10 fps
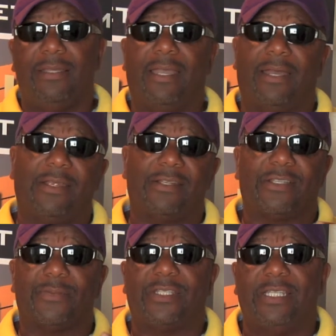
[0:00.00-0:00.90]
Now, there are
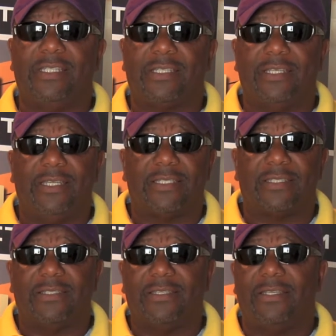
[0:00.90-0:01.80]
some scenes in
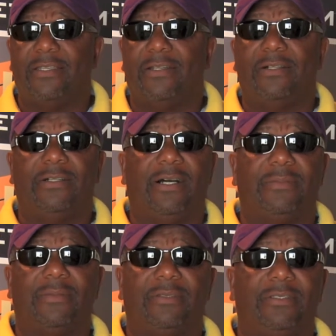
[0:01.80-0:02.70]
this, you know,
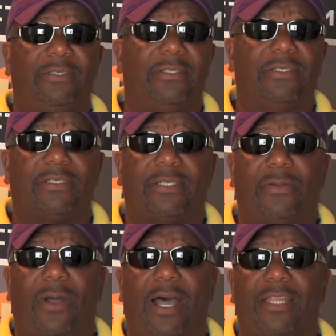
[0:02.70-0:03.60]
you're going to say,
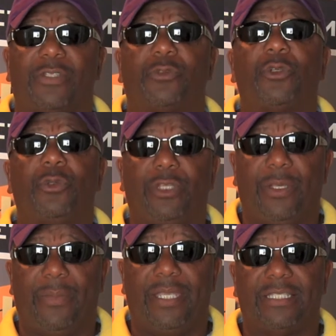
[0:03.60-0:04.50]
wow, it's truly
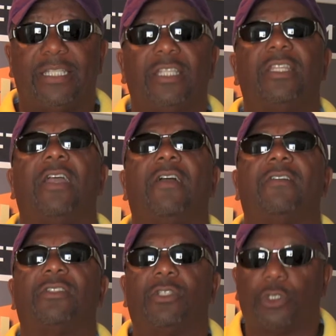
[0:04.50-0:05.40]
amazing.
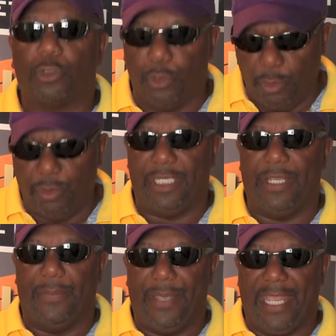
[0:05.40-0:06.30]
They're truly
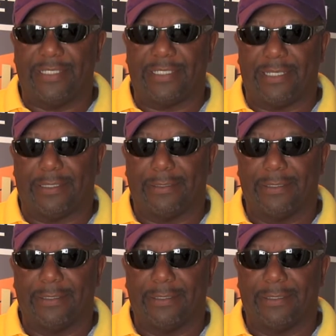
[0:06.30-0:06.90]
amazing.